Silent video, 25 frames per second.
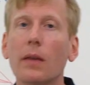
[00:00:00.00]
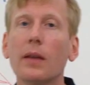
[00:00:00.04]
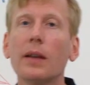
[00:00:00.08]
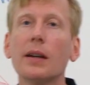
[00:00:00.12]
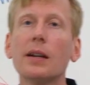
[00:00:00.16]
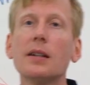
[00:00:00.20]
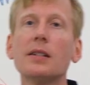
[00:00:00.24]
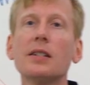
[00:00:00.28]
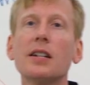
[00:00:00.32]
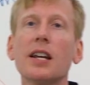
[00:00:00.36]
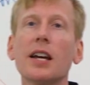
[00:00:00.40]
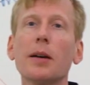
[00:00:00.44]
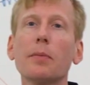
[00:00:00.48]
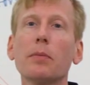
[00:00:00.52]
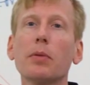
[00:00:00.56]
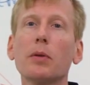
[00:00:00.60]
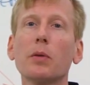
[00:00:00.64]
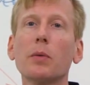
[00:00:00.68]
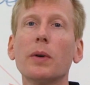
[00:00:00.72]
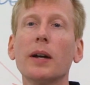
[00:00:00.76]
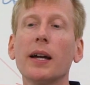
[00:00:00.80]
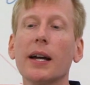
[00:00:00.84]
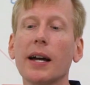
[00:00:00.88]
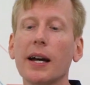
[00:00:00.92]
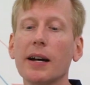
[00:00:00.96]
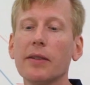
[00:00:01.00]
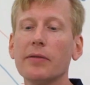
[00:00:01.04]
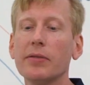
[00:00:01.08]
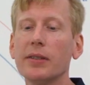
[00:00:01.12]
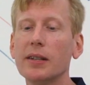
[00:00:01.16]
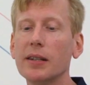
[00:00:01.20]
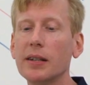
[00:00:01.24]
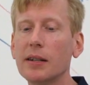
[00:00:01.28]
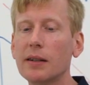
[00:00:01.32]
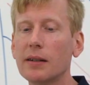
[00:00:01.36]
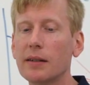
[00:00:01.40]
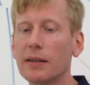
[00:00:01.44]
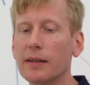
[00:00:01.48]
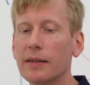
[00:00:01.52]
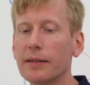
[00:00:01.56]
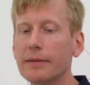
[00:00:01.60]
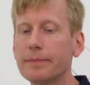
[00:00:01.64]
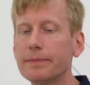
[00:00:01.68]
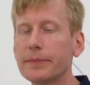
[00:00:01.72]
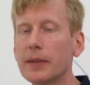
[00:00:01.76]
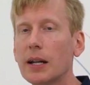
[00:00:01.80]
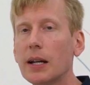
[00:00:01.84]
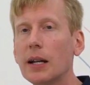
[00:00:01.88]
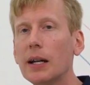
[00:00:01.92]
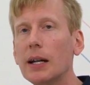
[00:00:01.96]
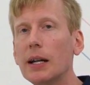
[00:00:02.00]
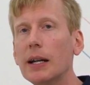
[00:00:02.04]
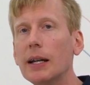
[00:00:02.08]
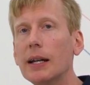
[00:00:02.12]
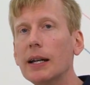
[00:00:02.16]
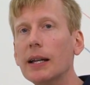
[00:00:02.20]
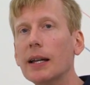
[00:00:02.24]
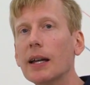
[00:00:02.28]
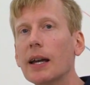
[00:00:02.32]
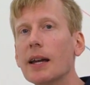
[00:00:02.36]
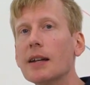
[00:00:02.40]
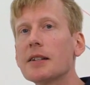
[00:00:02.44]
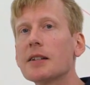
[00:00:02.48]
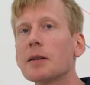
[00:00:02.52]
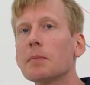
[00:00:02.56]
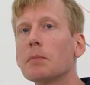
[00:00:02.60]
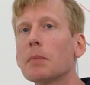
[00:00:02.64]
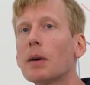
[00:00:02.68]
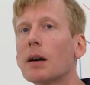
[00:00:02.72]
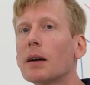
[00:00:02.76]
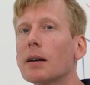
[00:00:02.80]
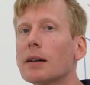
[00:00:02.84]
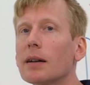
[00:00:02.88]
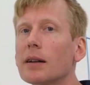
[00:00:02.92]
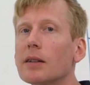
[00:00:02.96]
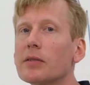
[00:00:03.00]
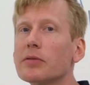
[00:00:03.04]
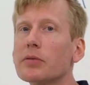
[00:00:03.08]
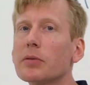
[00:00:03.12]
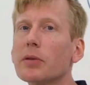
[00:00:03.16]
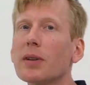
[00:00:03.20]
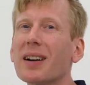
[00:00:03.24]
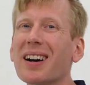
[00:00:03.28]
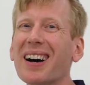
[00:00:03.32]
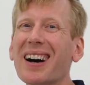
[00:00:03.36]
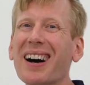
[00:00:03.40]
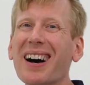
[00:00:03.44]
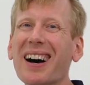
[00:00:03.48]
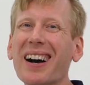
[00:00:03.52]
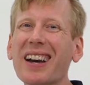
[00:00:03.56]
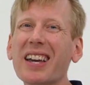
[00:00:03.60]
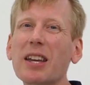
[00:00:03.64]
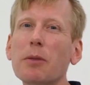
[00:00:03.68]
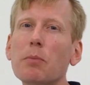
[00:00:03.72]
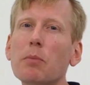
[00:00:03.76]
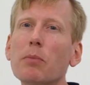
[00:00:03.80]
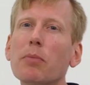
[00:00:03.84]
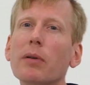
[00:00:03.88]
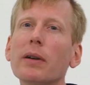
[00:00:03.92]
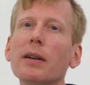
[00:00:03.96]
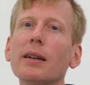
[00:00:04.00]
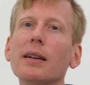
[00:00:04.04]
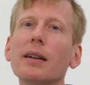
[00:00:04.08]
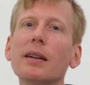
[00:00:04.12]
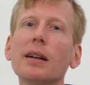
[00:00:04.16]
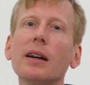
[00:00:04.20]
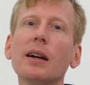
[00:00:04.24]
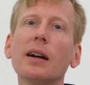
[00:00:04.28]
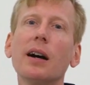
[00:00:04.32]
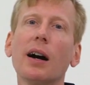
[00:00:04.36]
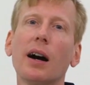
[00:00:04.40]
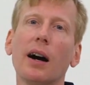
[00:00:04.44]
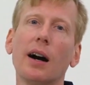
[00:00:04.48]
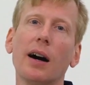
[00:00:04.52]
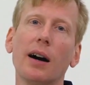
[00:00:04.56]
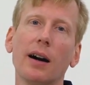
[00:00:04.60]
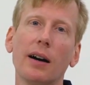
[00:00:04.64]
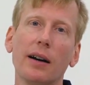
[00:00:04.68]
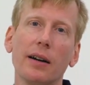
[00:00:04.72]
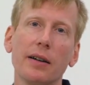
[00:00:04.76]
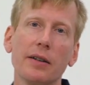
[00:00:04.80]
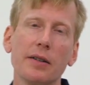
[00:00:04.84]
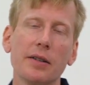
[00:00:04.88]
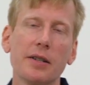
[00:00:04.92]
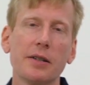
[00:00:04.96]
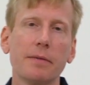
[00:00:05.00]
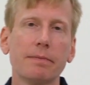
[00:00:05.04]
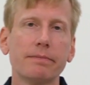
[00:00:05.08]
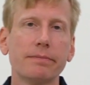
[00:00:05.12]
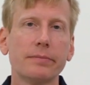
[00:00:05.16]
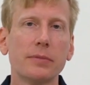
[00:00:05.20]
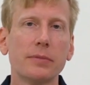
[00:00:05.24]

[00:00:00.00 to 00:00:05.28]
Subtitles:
The example we have here is a market for hybrid cars.